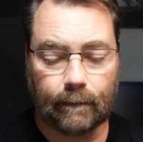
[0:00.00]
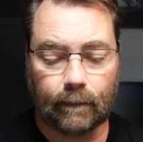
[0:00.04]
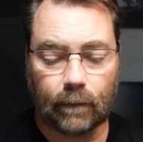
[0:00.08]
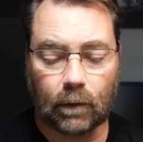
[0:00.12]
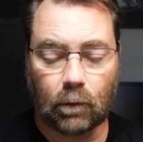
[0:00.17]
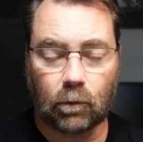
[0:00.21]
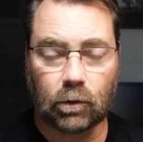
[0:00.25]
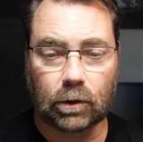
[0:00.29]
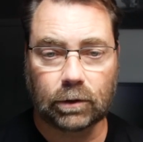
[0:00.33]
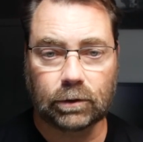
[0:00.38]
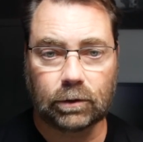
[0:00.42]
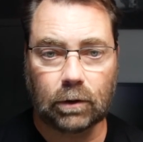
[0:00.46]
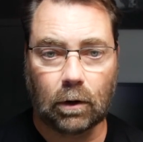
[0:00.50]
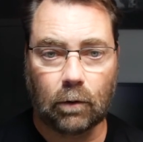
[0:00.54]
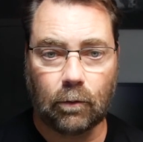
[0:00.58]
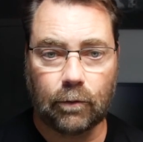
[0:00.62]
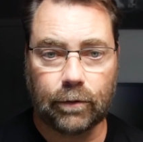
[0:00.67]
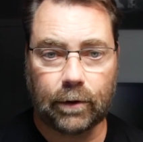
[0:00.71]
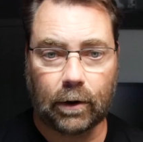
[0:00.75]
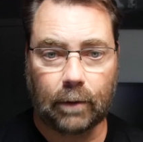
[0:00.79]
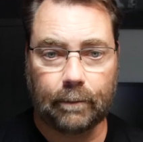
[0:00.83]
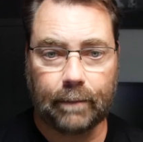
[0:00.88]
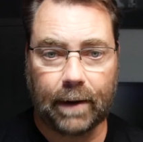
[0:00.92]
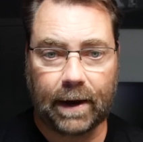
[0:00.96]
we're going to start with
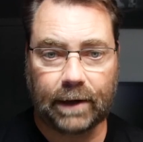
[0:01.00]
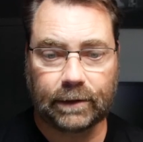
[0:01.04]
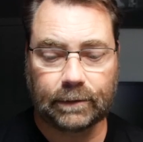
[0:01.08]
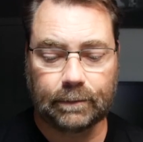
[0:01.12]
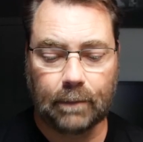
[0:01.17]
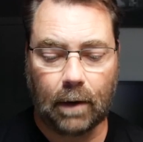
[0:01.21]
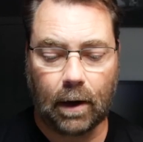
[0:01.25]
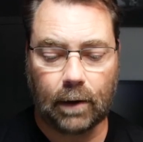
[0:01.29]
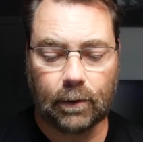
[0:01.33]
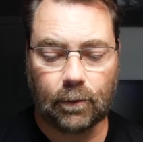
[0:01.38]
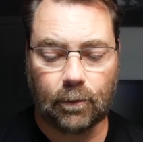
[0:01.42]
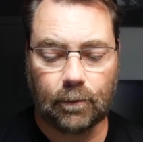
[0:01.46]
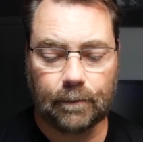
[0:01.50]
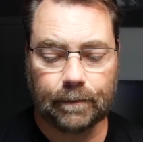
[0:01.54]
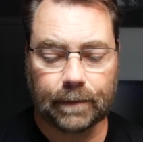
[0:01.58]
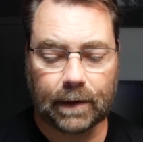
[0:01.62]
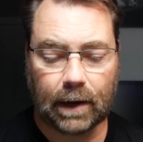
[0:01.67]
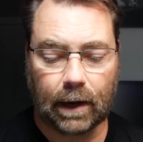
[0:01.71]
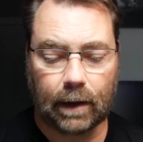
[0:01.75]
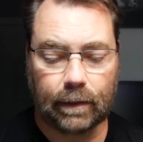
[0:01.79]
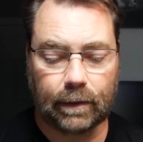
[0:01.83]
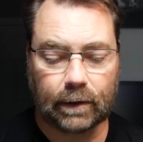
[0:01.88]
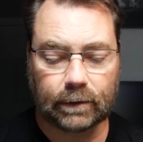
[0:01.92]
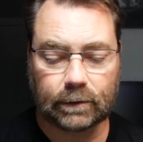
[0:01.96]
our base model,
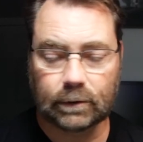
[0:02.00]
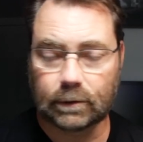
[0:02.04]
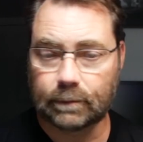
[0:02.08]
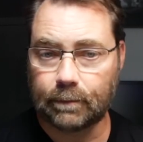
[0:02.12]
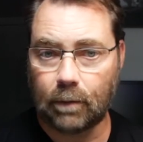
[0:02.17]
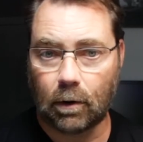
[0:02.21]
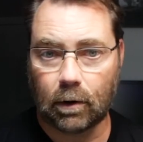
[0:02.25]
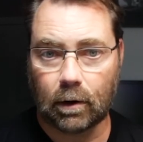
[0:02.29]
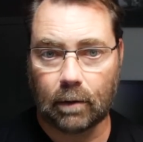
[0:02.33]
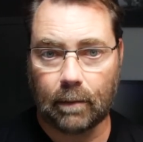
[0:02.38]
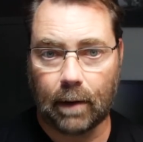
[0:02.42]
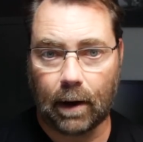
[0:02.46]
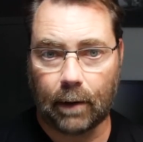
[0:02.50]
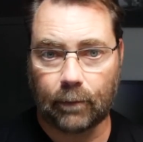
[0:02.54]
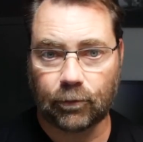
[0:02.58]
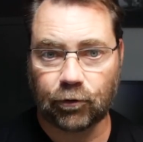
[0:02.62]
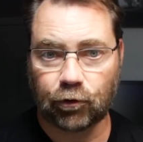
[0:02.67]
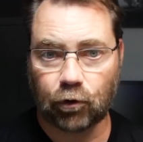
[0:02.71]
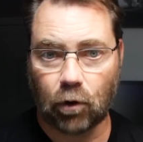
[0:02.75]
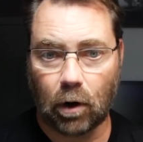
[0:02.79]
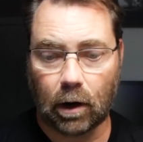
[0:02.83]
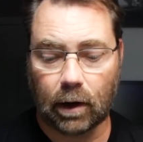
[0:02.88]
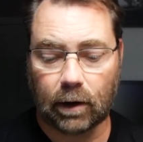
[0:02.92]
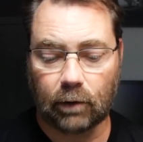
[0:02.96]
and this is part of my
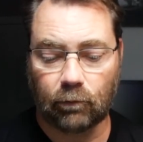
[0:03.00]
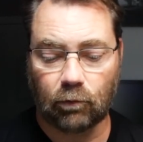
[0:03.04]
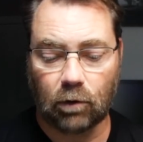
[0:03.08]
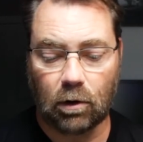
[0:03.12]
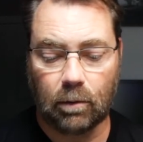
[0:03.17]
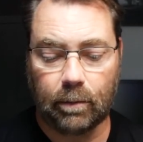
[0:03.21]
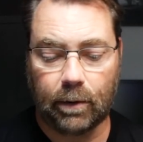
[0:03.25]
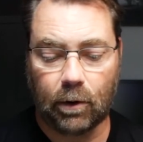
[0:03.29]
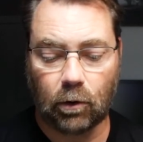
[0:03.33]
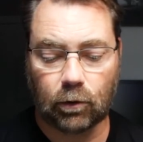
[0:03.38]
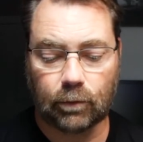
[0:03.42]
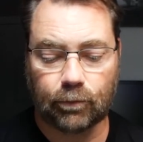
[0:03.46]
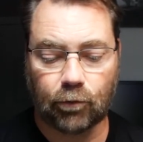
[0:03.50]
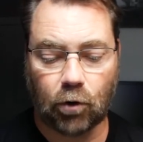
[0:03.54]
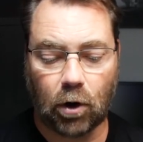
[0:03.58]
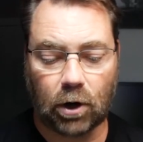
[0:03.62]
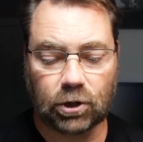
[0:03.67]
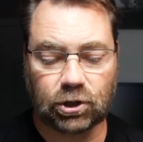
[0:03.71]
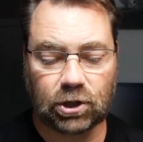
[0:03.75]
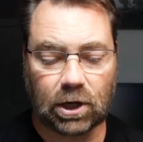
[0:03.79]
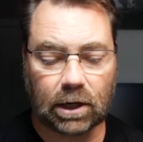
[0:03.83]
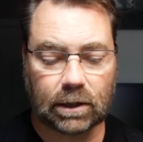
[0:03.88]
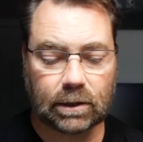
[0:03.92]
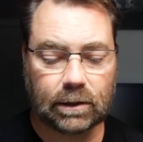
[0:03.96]
trolley rebuild
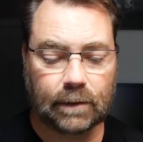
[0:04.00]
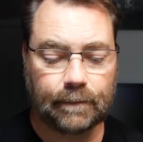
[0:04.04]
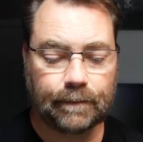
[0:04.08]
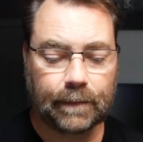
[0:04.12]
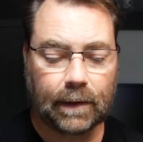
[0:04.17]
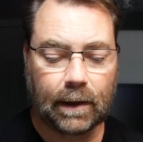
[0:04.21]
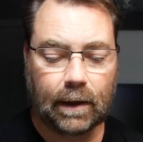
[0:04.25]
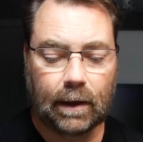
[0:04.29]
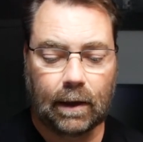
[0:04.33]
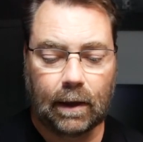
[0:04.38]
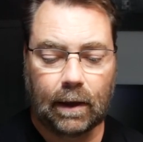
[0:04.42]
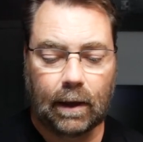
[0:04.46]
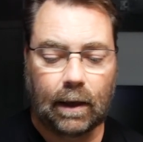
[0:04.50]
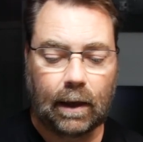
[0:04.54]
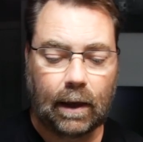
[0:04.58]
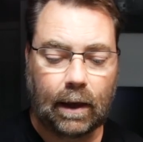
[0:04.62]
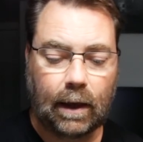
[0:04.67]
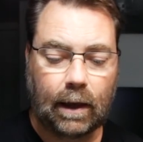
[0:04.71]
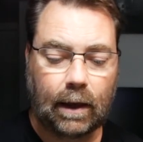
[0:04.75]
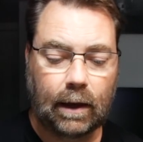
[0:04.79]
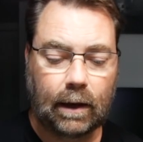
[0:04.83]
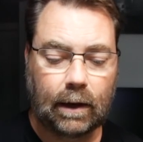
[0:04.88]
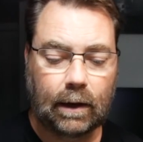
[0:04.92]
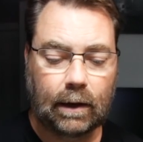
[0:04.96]
project.
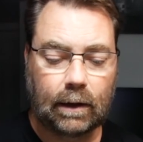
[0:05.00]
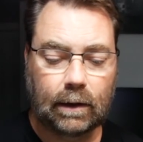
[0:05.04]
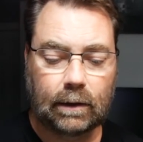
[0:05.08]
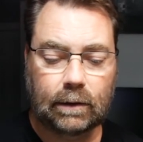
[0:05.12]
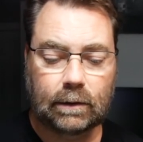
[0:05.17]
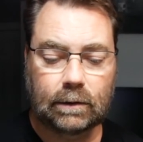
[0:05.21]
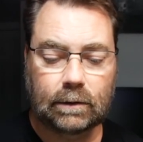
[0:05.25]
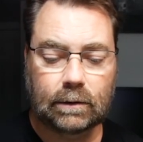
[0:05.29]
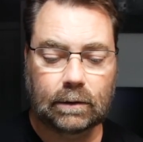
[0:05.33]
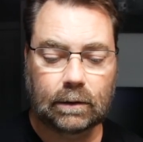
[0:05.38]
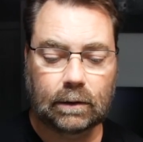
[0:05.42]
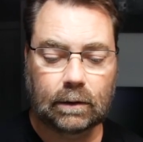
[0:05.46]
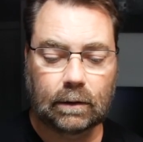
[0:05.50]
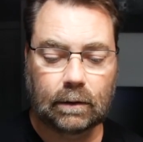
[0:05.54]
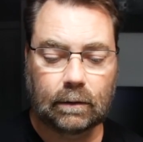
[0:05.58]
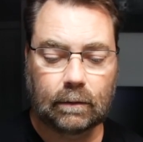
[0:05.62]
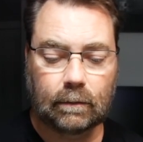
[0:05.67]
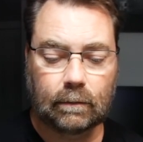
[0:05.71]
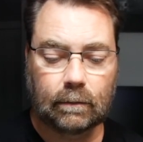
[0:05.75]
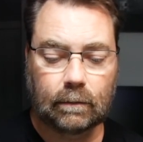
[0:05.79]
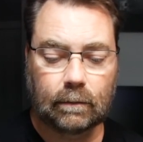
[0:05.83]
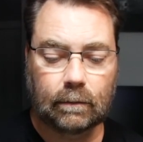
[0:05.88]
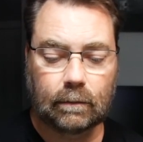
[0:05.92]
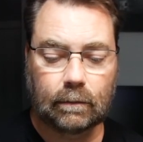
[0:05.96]
And
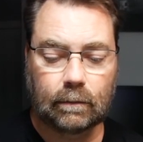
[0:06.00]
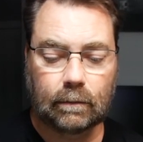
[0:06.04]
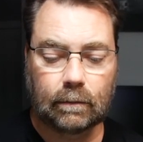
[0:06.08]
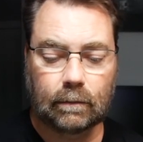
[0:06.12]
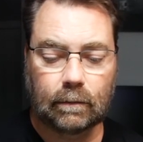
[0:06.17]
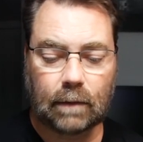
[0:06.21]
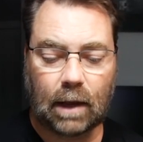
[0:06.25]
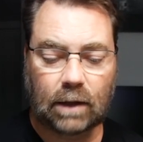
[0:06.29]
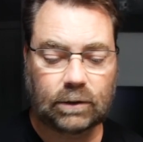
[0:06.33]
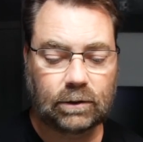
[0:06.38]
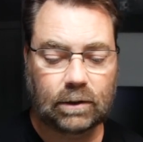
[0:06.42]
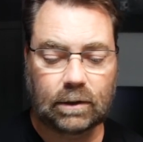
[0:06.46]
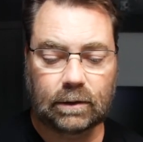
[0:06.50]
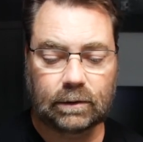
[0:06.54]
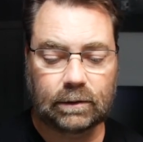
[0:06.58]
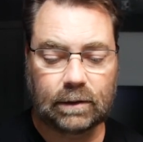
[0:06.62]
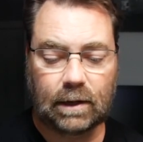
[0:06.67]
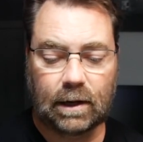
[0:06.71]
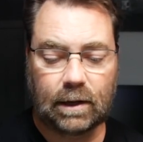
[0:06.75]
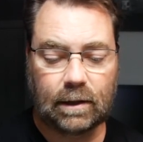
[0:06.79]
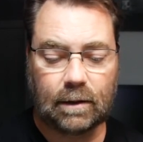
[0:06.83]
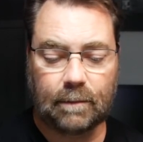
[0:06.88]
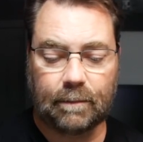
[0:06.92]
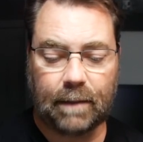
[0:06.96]
as you can
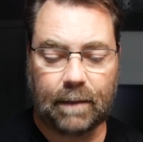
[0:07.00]
see, the